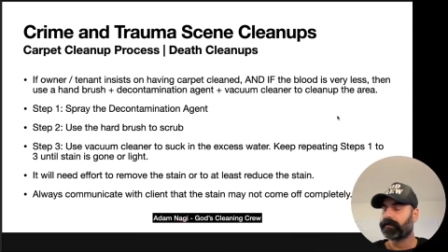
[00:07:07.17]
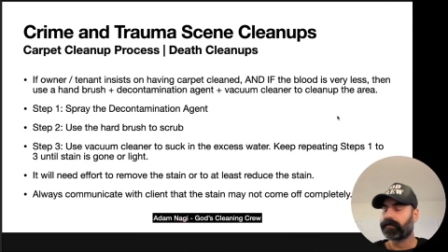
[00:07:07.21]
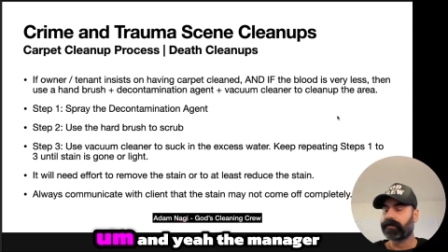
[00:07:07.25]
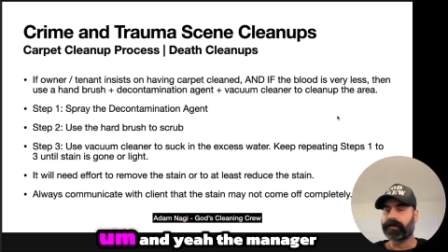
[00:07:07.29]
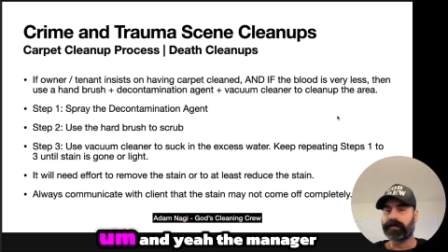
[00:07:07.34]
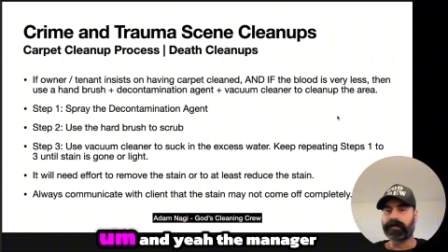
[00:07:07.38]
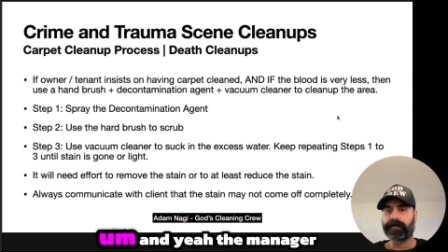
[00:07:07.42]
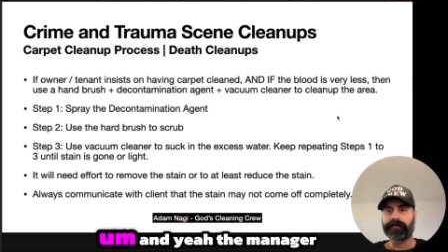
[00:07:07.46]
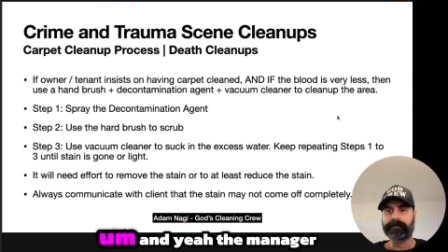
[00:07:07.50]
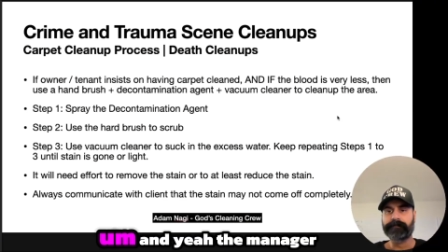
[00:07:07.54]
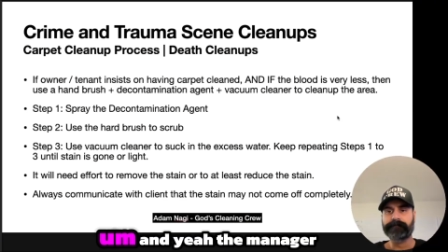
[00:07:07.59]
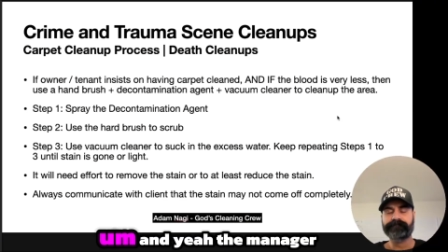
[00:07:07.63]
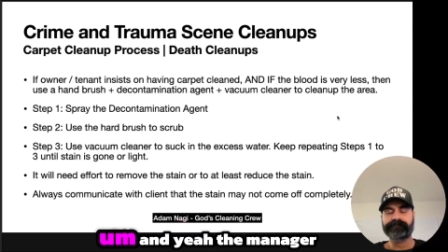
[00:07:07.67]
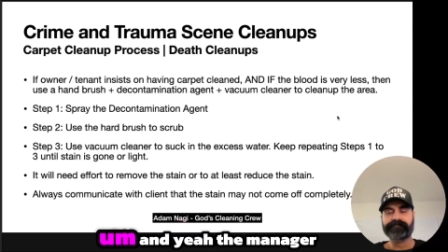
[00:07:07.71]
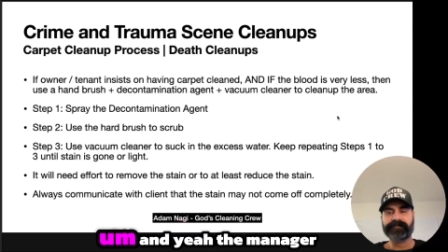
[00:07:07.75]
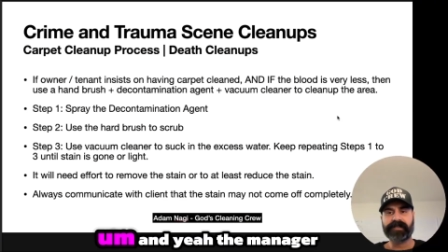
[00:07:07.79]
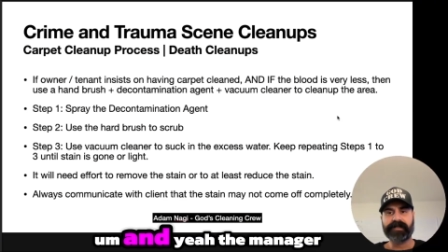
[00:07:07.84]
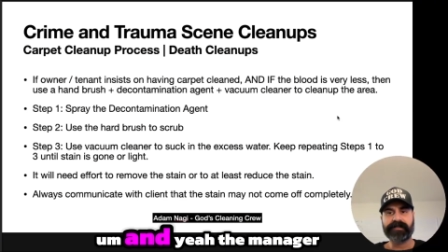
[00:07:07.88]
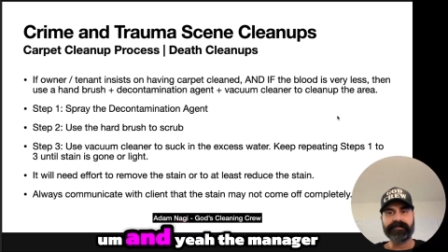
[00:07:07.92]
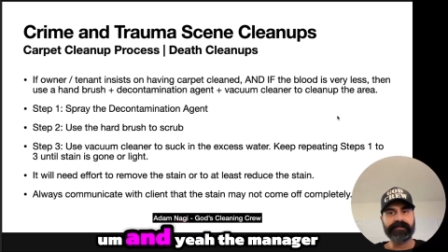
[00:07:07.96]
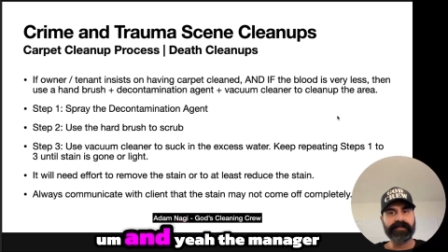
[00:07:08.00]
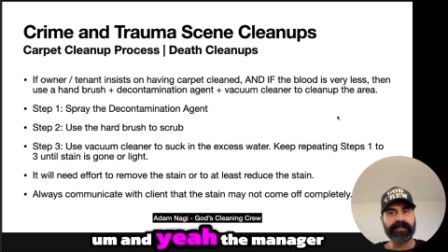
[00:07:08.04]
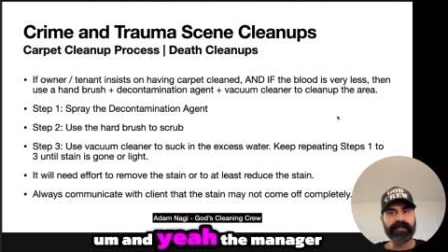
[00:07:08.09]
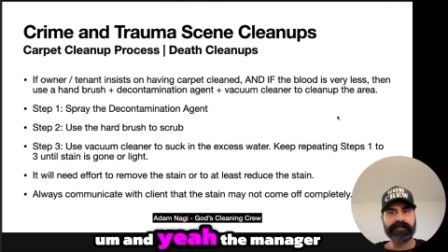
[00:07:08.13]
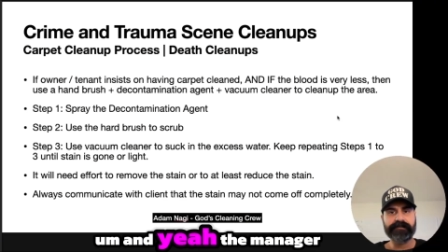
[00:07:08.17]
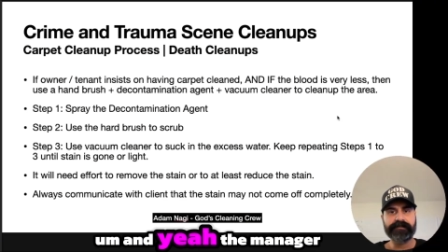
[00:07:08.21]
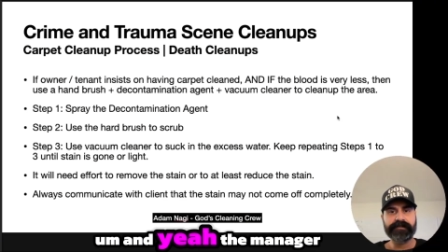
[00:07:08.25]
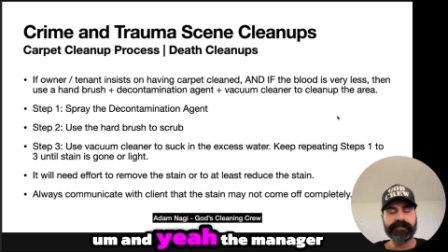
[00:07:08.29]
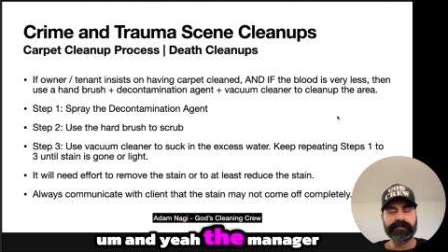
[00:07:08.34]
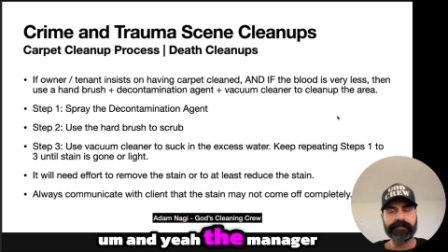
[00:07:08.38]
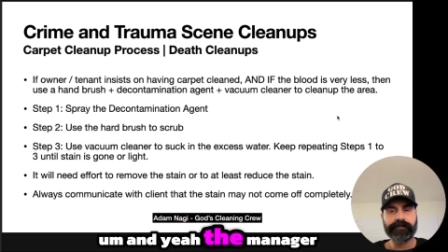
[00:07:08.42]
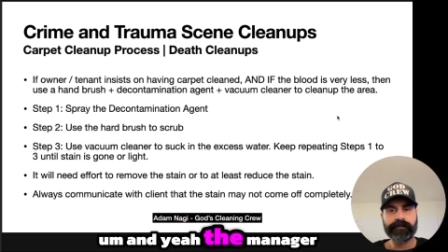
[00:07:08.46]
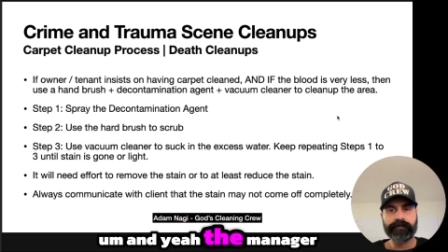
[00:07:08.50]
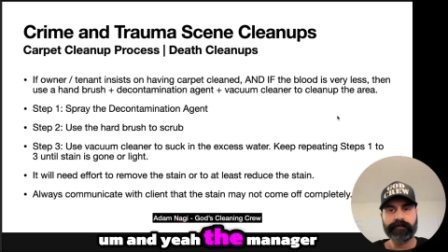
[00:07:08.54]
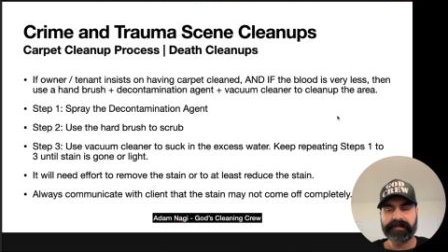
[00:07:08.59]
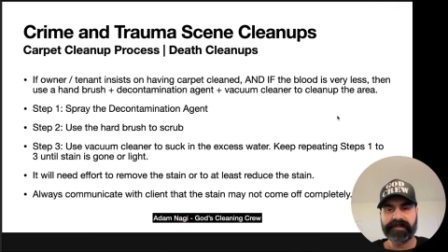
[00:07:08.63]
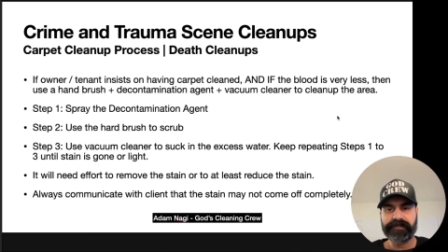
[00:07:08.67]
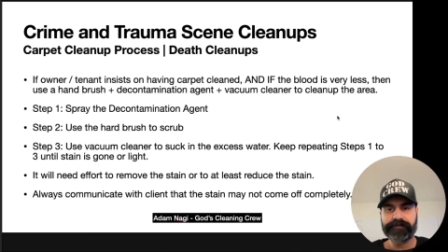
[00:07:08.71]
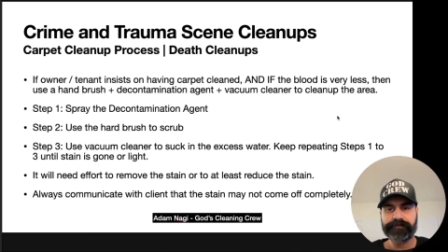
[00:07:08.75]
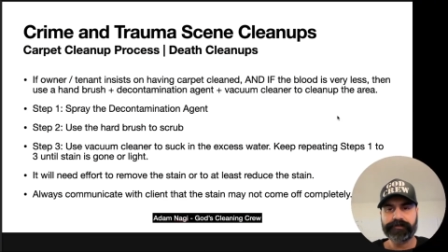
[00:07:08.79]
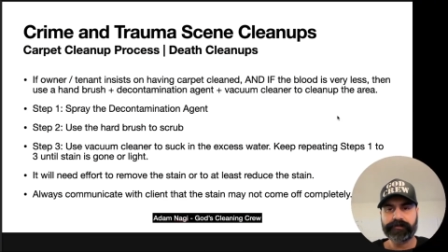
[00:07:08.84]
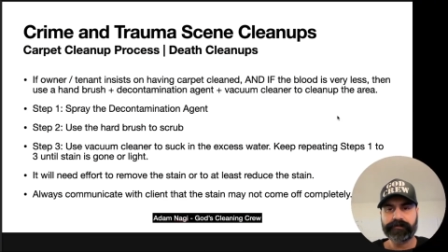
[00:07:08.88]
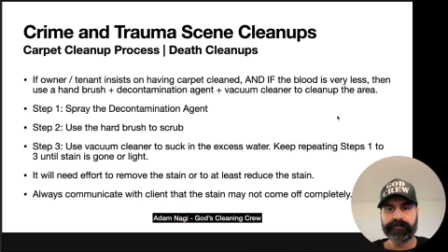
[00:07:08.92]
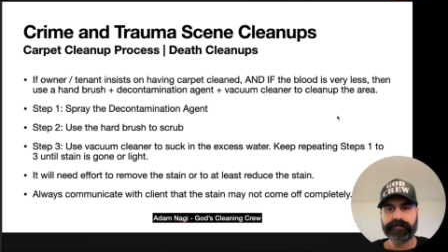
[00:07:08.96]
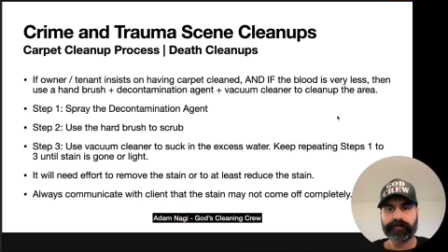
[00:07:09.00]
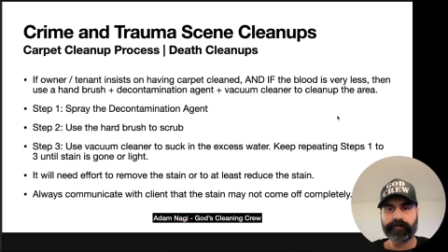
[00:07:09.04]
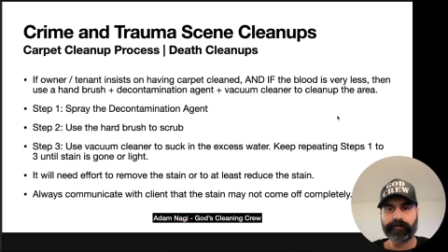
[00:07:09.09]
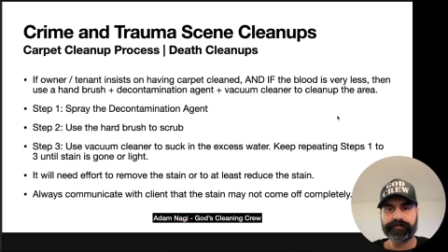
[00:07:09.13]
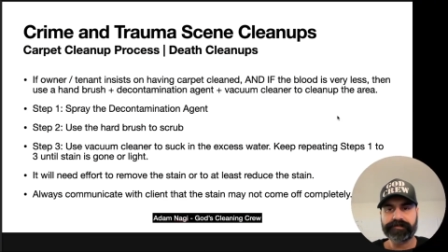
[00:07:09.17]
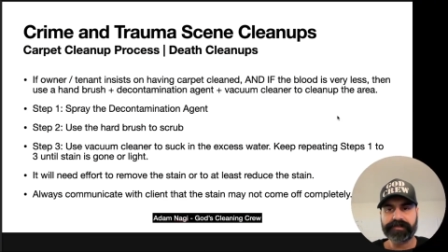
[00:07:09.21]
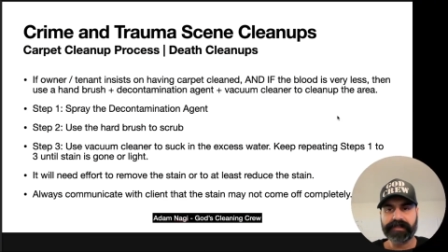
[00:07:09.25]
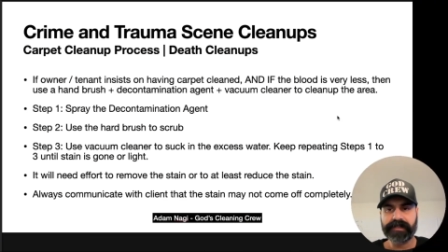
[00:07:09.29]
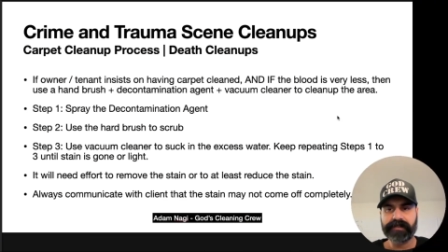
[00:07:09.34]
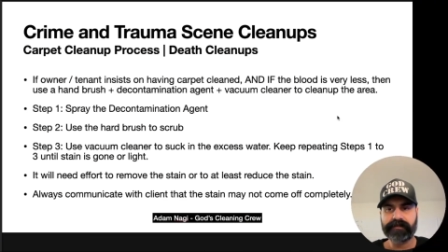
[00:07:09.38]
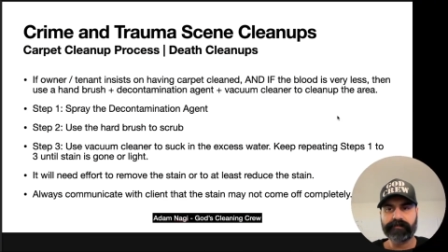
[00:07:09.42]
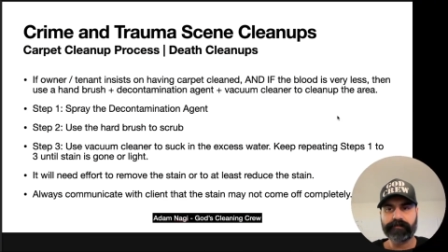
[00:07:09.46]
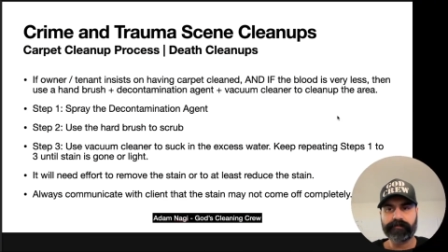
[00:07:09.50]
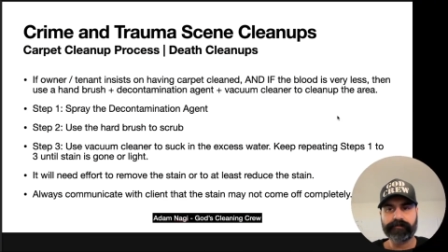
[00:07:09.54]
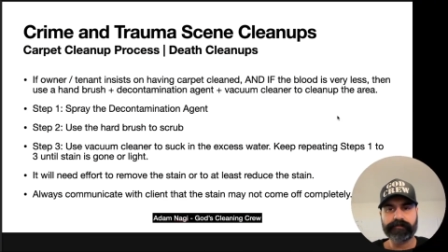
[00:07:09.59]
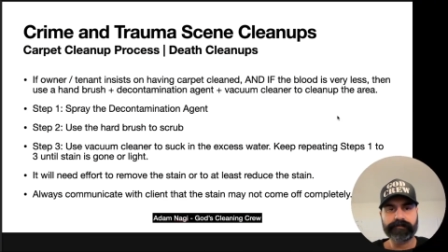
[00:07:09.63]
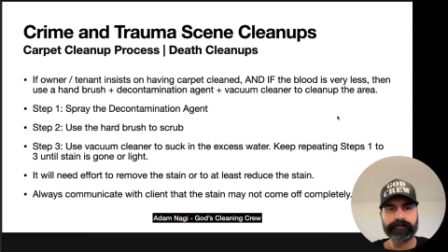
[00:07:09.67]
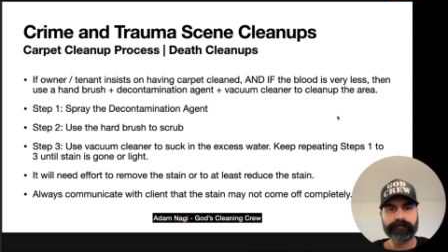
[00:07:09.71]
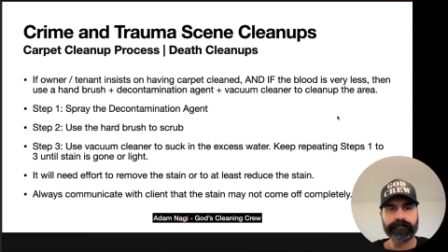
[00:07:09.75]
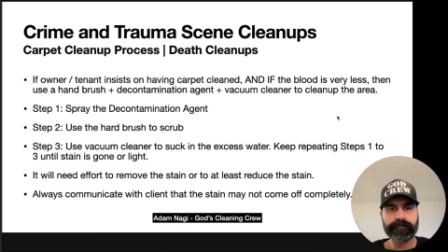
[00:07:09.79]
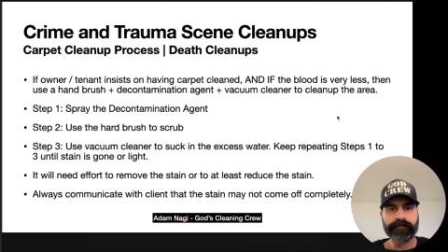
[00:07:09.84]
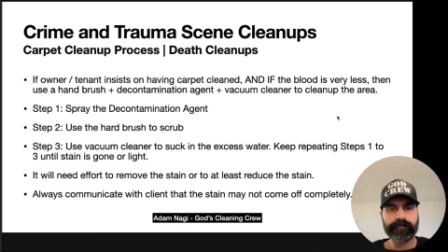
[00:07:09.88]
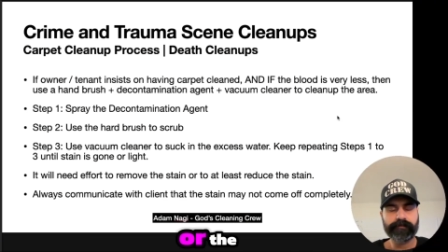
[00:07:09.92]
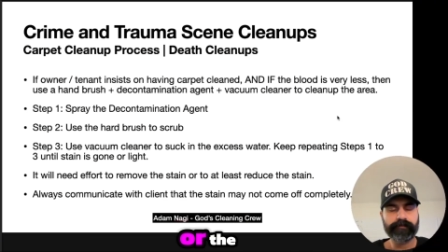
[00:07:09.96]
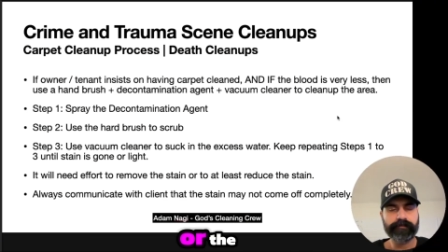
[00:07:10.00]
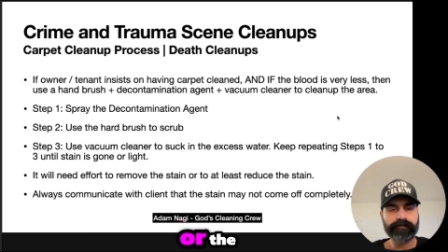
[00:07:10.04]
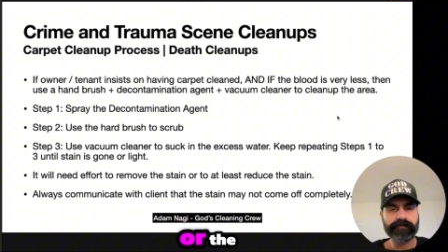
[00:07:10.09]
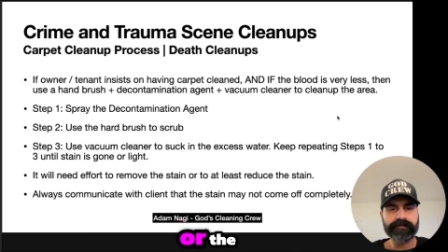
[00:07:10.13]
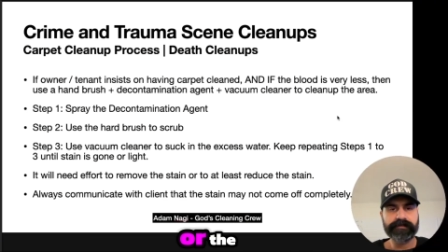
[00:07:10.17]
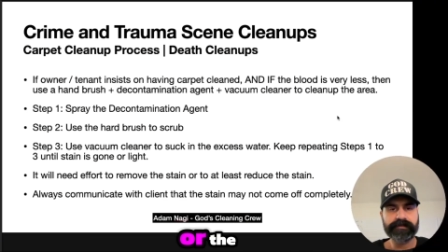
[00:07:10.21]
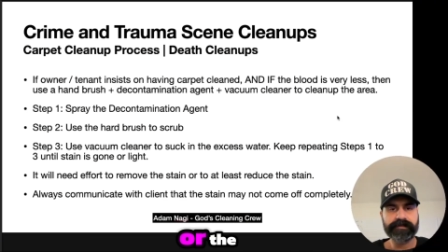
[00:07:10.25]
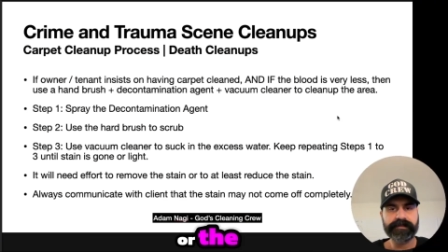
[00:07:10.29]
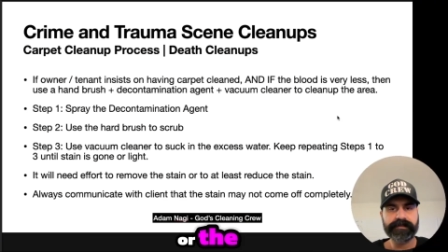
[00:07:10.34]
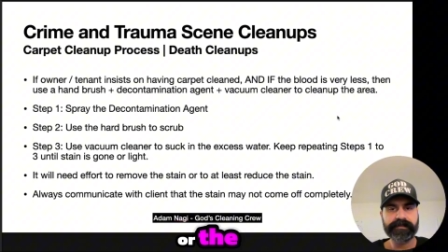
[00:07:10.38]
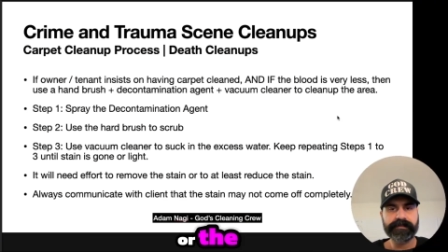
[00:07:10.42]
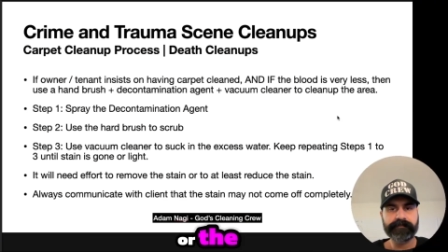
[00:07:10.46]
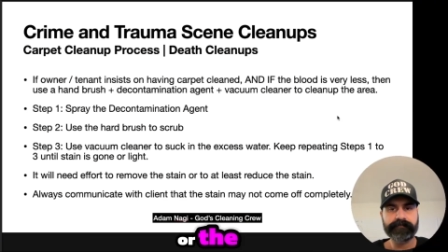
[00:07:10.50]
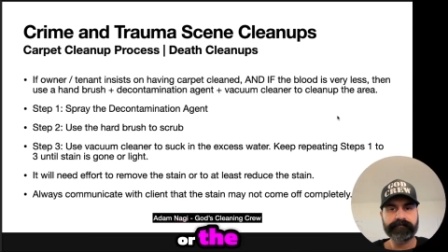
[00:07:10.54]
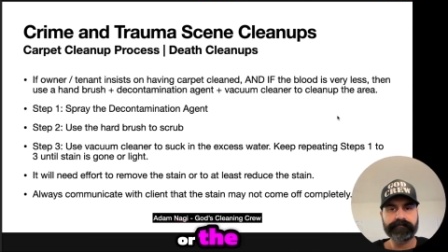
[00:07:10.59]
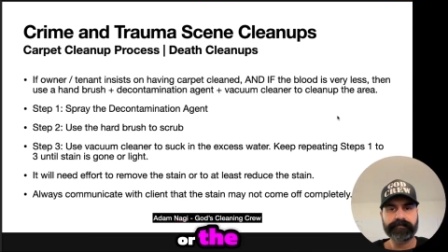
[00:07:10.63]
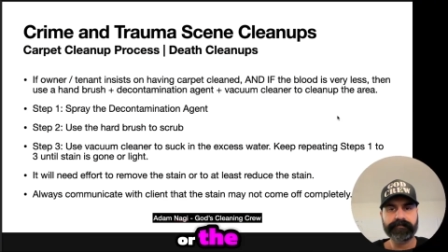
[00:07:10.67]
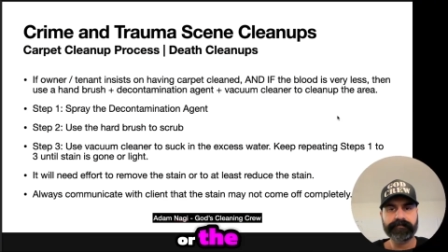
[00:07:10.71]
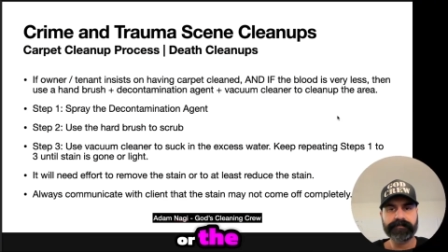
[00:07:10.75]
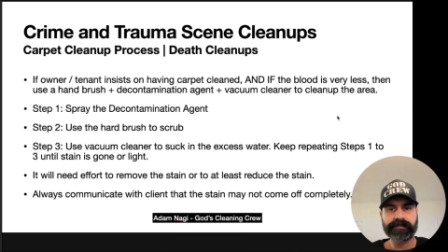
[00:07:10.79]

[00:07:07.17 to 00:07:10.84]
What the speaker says: And yeah, the manager of the hotel or the